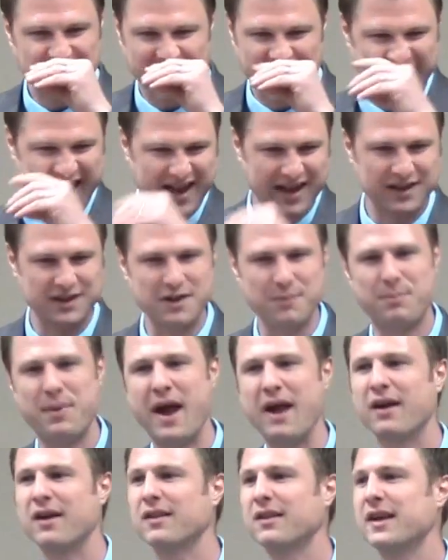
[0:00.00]
And
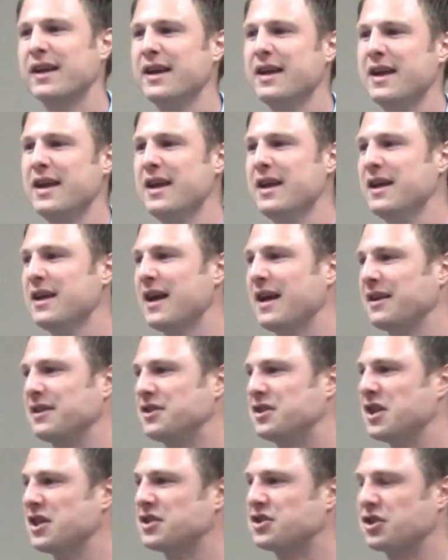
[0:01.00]
apparently he
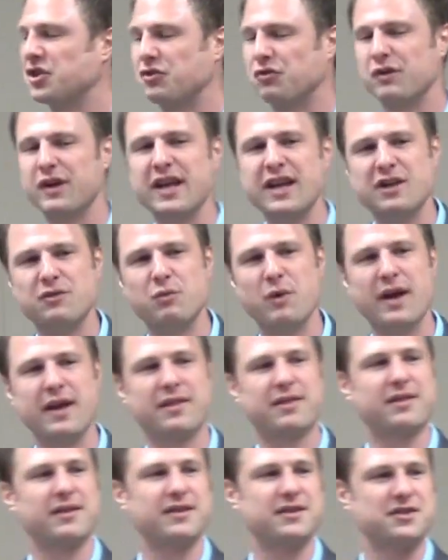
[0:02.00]
had disagreed
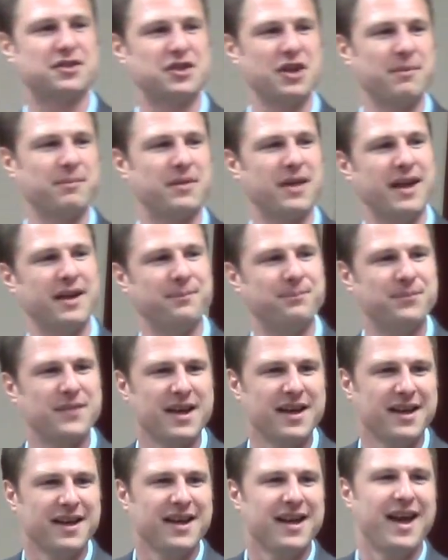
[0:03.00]
with something
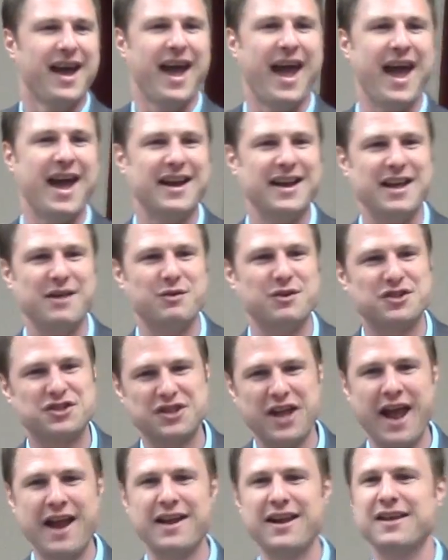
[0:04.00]
and he was
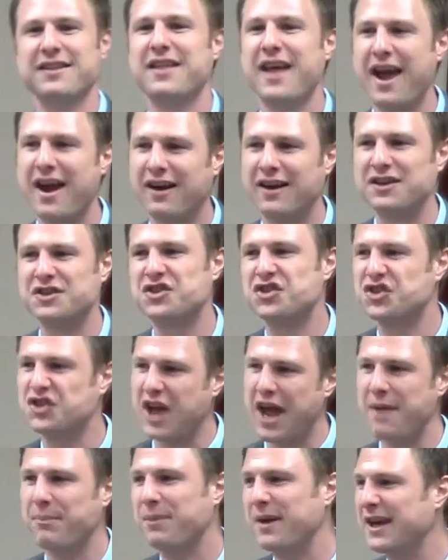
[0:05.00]
standing there and
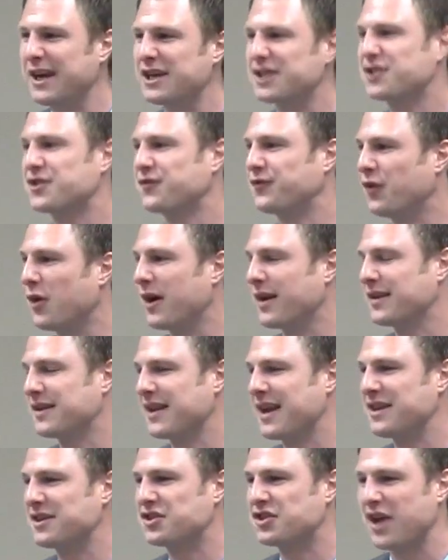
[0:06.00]
stamping his foot
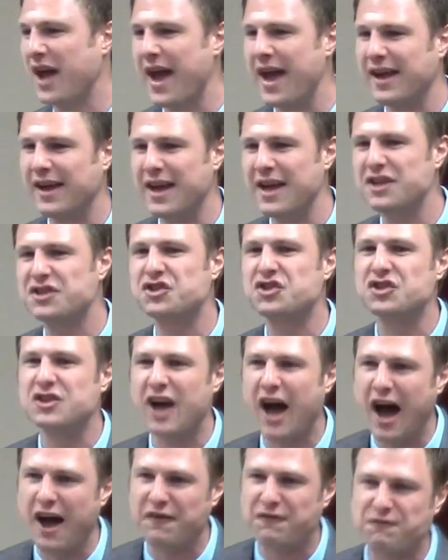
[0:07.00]
and saying, It's
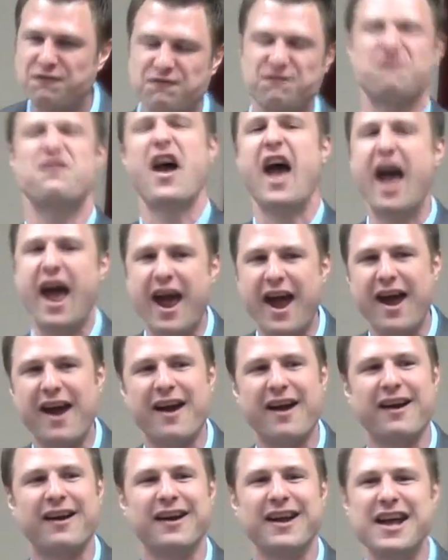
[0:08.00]
not
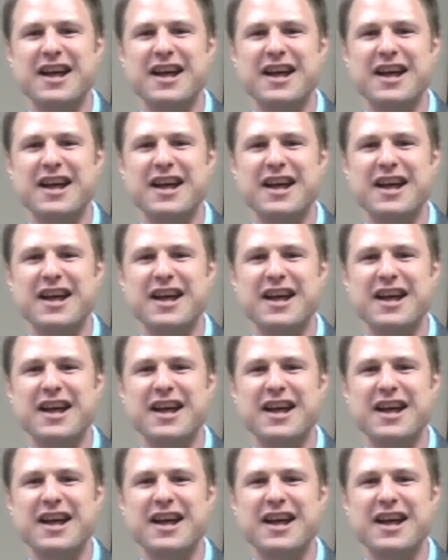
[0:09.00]
fair!